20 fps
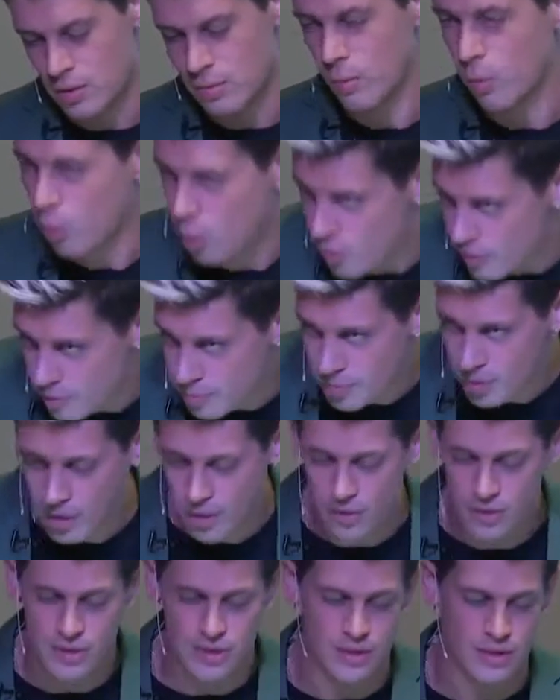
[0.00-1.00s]
more of a
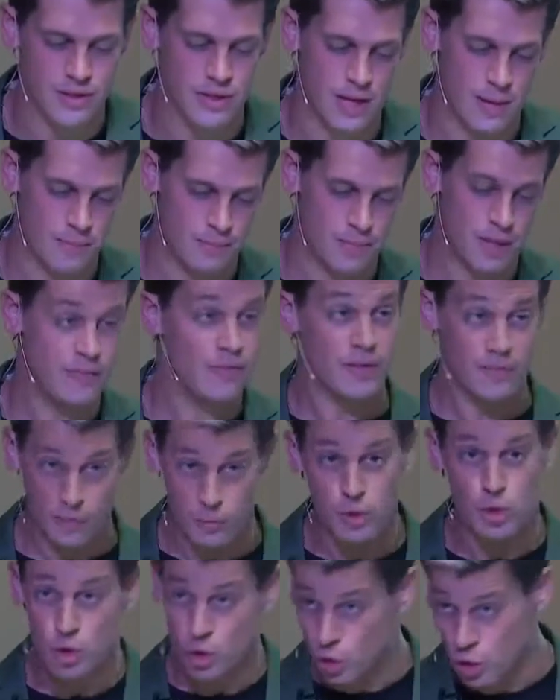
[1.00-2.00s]
priority to them, even if
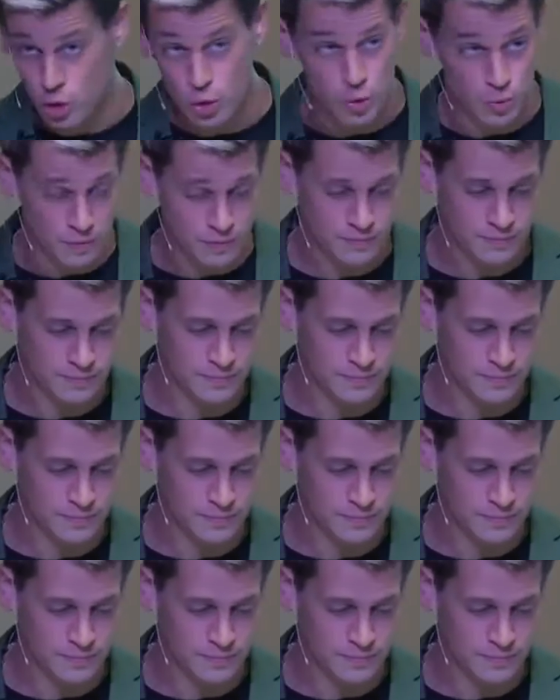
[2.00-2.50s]
it was true.